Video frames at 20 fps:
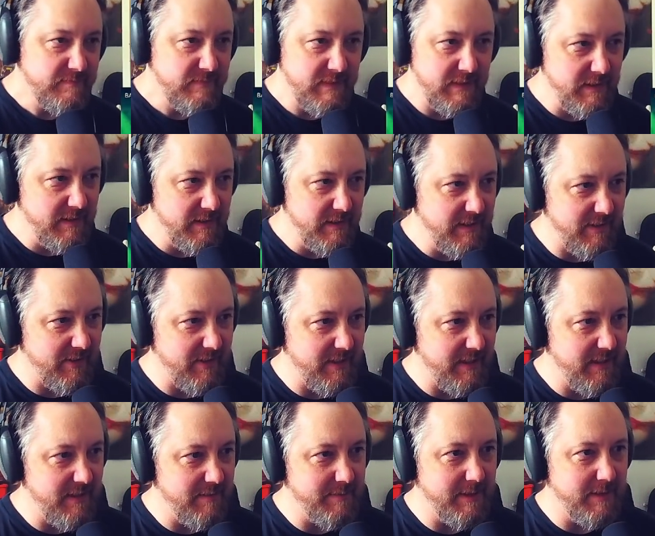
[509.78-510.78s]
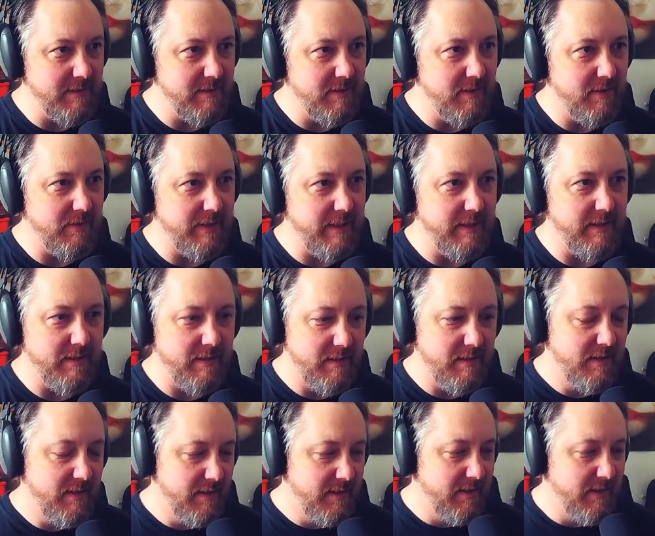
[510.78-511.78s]
You guys are going to hate me. Okay,
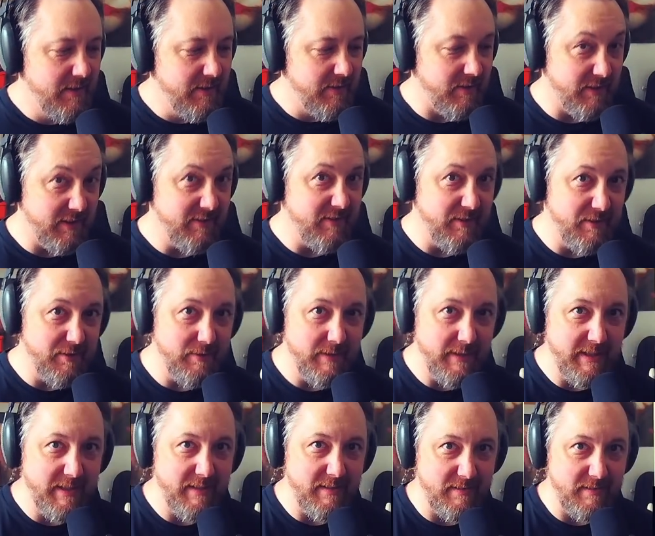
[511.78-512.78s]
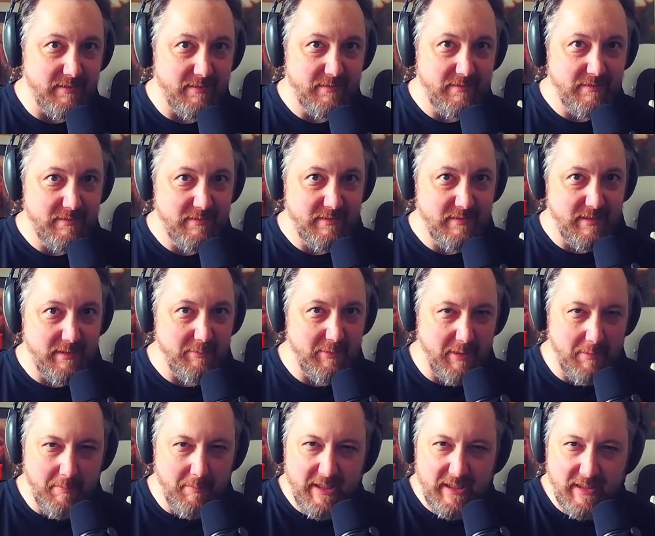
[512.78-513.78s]
so listen to it again. I'm
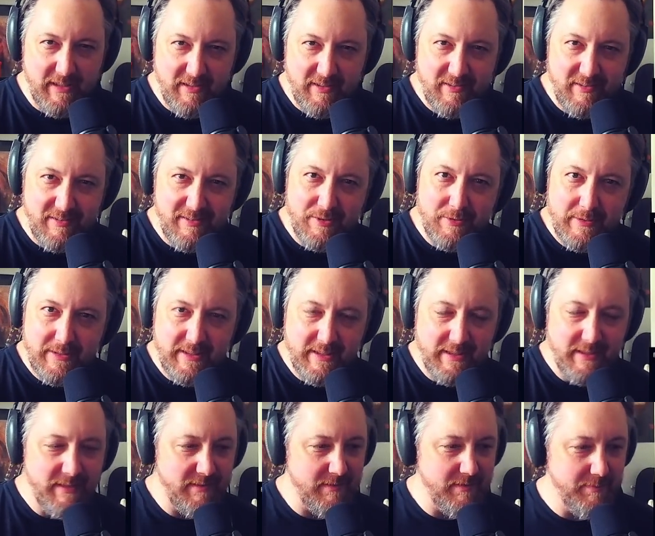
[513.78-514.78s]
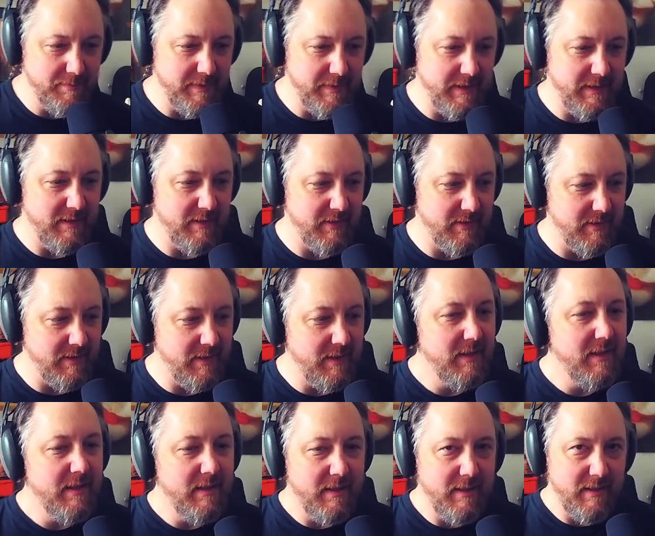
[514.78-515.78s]
going to make you listen to it again because
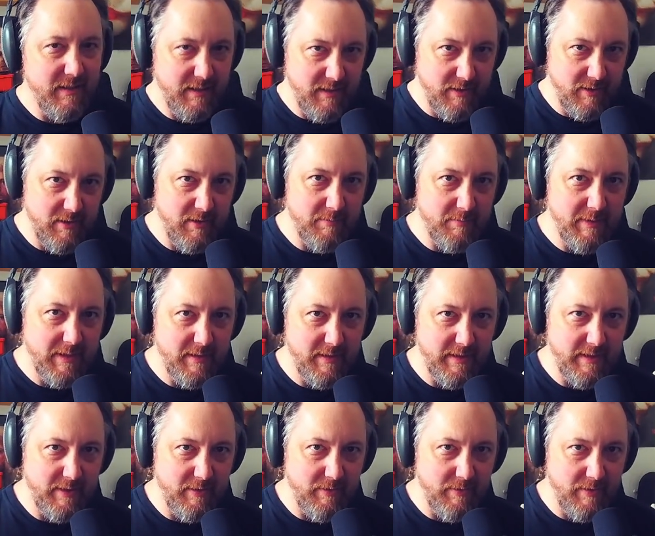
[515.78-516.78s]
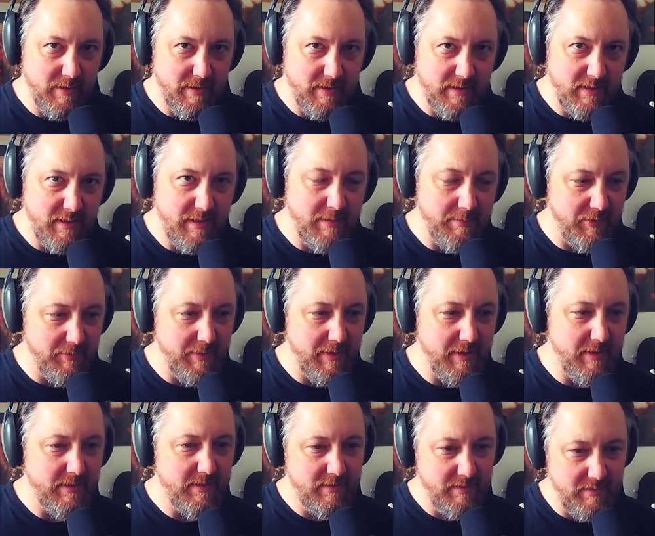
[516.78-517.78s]
you get her melody going on, Konami's
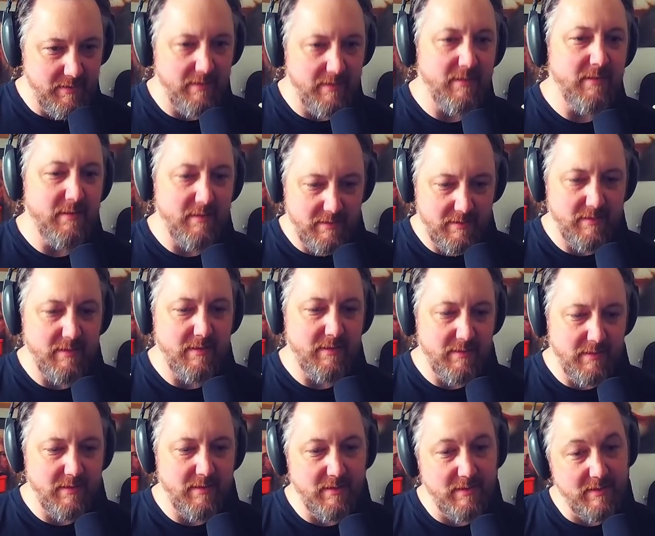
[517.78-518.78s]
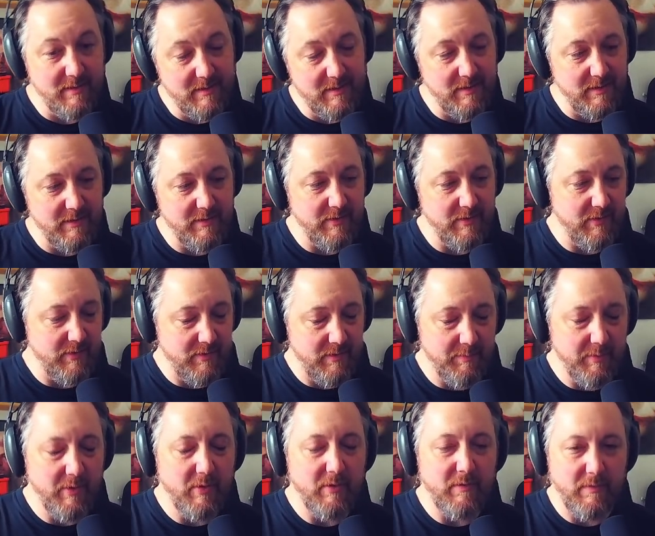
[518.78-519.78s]
melody, this
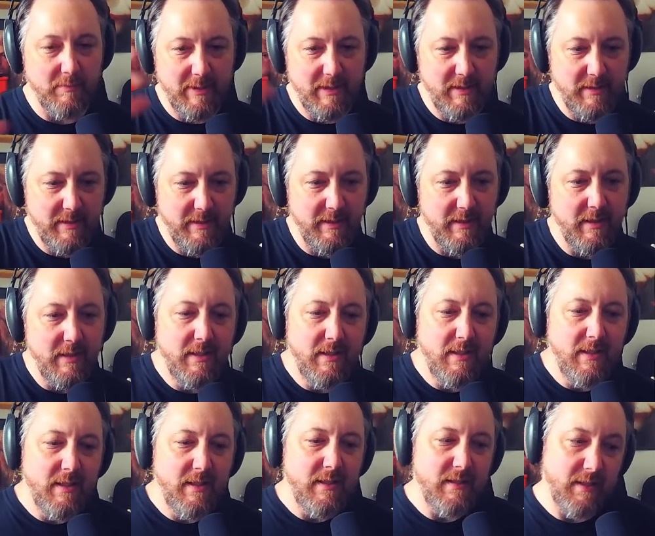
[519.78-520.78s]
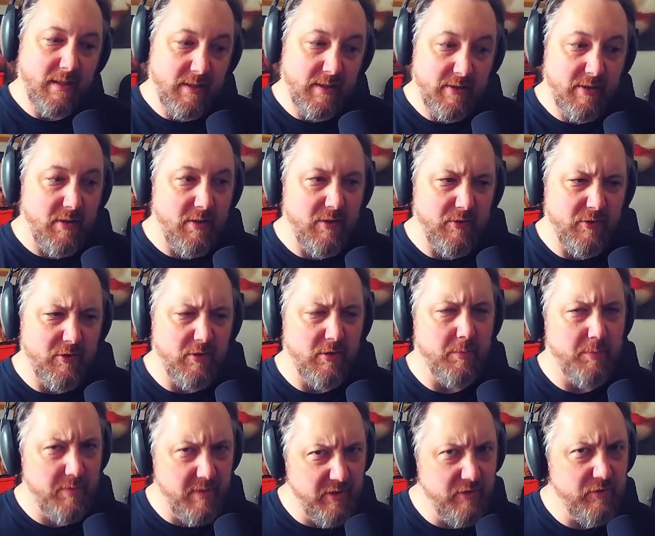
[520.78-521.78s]
beautiful melody. Then the guitar is doing a
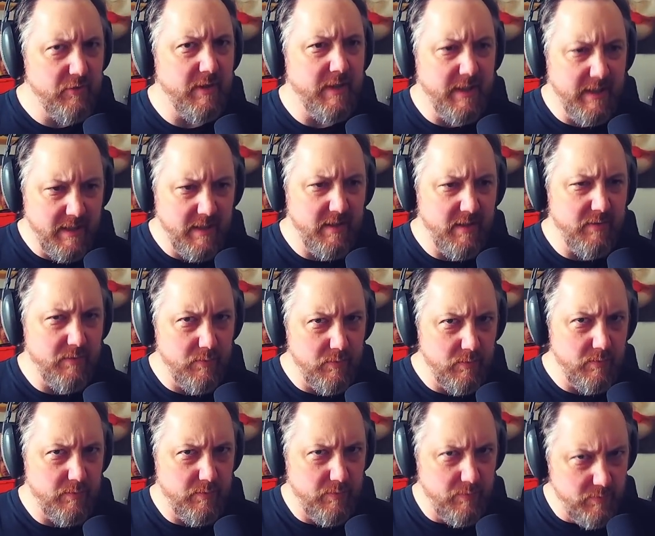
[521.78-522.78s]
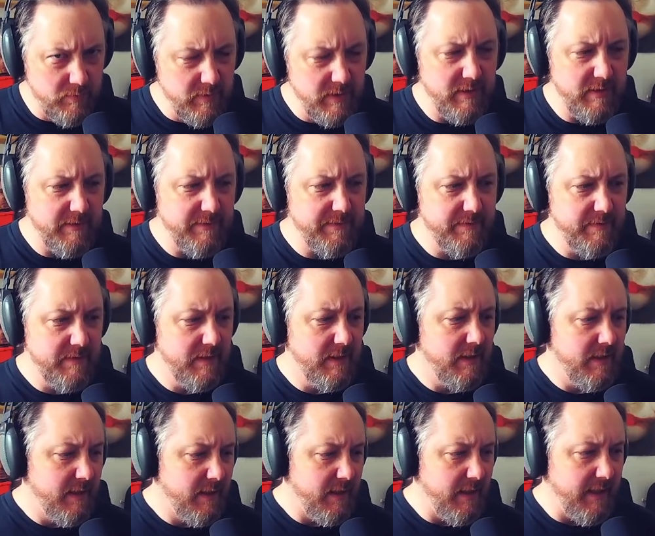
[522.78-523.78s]
pretty straight ahead riff,
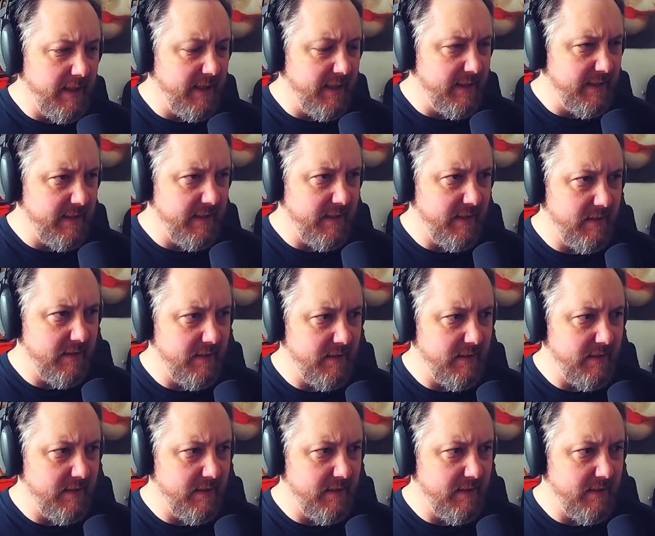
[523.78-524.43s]
and then